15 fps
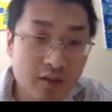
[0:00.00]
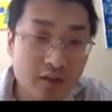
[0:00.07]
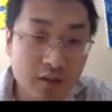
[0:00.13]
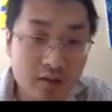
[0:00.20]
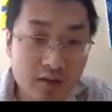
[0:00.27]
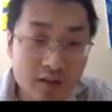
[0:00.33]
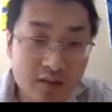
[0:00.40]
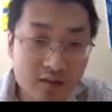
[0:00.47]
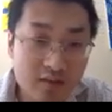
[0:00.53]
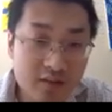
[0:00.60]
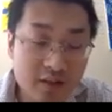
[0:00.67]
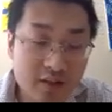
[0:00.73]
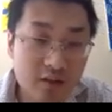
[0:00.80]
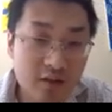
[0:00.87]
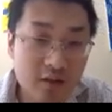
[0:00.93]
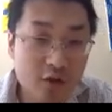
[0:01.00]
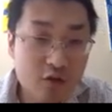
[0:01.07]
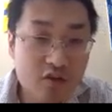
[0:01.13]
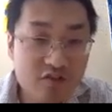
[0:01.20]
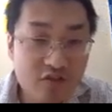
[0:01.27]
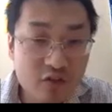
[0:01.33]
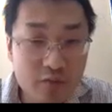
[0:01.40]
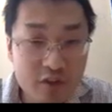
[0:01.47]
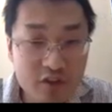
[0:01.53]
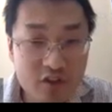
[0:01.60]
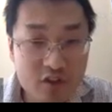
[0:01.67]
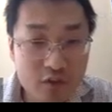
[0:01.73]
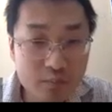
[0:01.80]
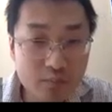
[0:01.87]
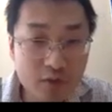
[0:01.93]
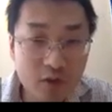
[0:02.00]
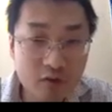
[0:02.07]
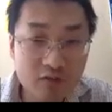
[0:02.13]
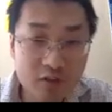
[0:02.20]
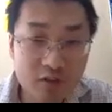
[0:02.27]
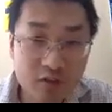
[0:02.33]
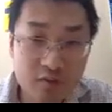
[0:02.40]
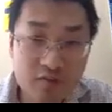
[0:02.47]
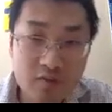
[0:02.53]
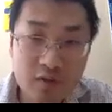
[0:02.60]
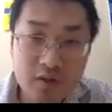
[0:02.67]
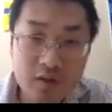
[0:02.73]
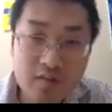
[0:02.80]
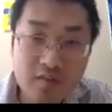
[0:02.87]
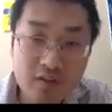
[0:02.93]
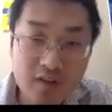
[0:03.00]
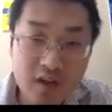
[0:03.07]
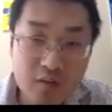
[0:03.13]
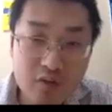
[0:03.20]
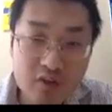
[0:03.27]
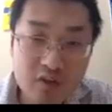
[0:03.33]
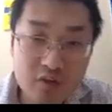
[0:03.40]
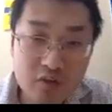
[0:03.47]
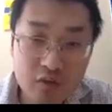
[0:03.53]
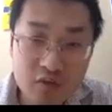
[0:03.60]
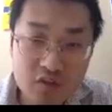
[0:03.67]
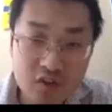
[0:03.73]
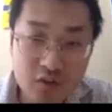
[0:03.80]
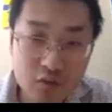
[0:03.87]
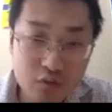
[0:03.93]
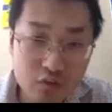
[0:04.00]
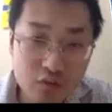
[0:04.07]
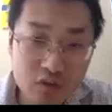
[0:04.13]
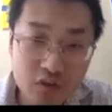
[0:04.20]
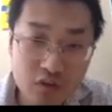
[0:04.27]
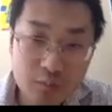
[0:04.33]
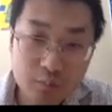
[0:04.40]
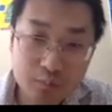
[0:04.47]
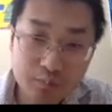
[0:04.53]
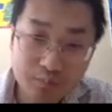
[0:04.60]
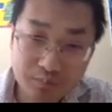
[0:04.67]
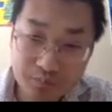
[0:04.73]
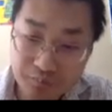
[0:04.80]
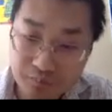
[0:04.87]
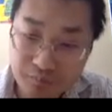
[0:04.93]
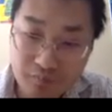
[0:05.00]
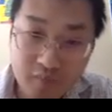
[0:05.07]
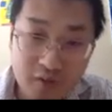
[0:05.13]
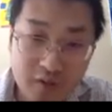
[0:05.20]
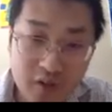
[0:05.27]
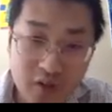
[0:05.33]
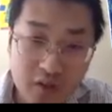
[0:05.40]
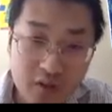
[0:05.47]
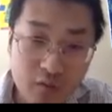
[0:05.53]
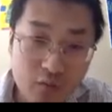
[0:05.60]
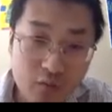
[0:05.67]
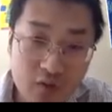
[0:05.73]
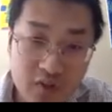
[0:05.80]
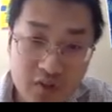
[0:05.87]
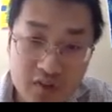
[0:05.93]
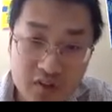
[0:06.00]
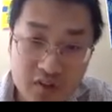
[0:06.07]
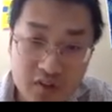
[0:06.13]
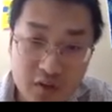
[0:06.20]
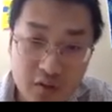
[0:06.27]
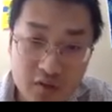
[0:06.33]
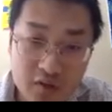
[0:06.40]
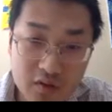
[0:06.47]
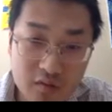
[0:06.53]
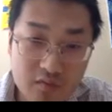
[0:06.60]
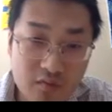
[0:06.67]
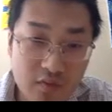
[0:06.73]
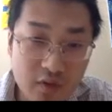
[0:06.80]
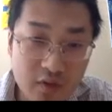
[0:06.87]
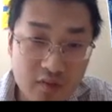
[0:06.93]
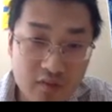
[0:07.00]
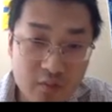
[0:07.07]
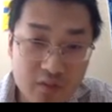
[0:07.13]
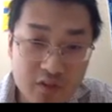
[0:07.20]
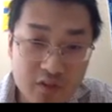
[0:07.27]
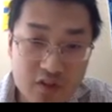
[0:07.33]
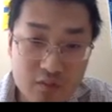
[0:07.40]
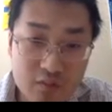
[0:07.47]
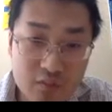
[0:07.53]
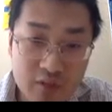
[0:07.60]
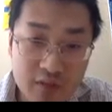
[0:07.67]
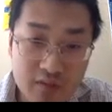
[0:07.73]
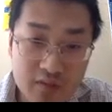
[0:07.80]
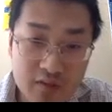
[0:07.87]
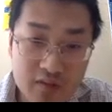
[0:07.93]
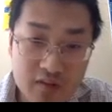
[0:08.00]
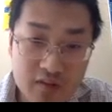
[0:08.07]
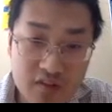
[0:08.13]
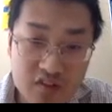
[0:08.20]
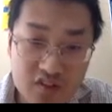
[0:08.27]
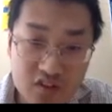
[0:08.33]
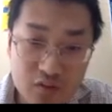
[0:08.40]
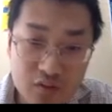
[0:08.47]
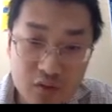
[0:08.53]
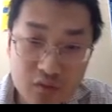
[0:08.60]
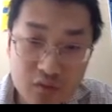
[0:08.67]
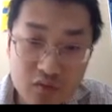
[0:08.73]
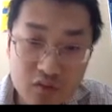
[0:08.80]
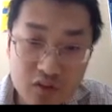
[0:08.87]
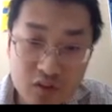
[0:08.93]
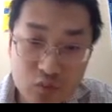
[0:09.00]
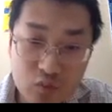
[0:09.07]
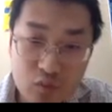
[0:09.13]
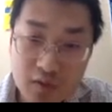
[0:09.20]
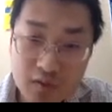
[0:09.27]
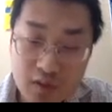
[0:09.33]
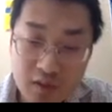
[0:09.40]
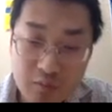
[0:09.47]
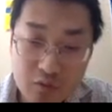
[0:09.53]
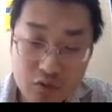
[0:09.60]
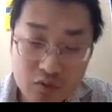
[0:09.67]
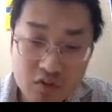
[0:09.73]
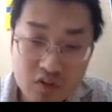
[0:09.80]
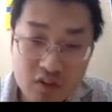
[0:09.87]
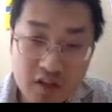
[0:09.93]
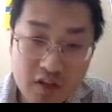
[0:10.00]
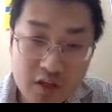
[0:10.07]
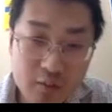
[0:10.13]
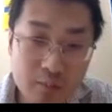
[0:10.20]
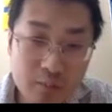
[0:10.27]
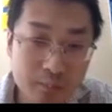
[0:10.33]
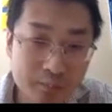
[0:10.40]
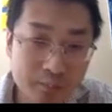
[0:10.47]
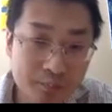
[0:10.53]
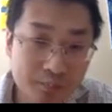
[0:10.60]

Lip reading: Now let us take a uniform partition over the time interval 0 to t. And we denote the partition by t0, t1 up to tm.